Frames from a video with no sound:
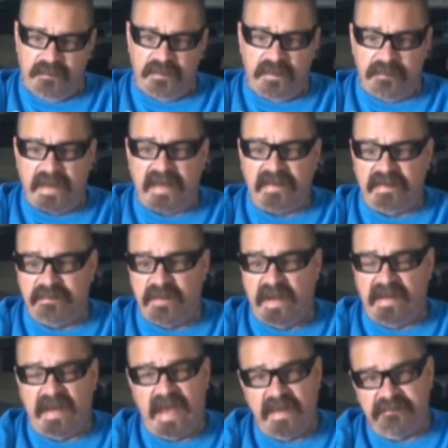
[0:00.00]
but mainly
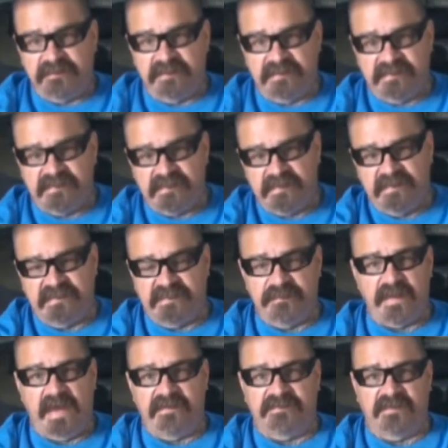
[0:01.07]
my life is
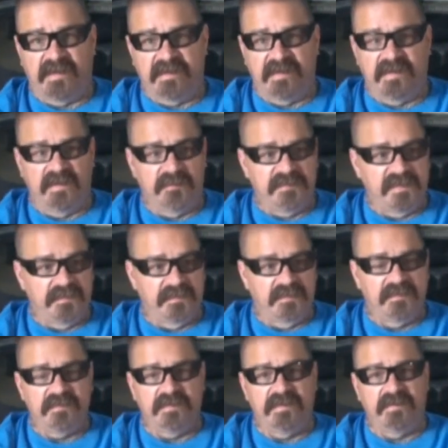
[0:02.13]
about trying to help people,
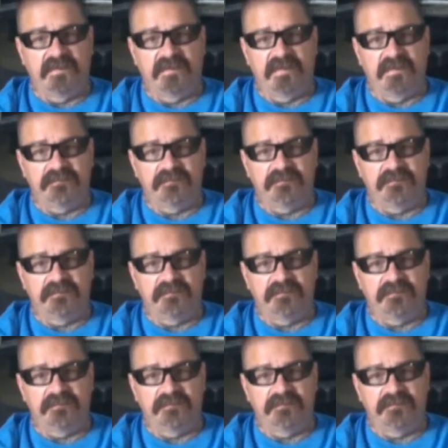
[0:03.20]
you know,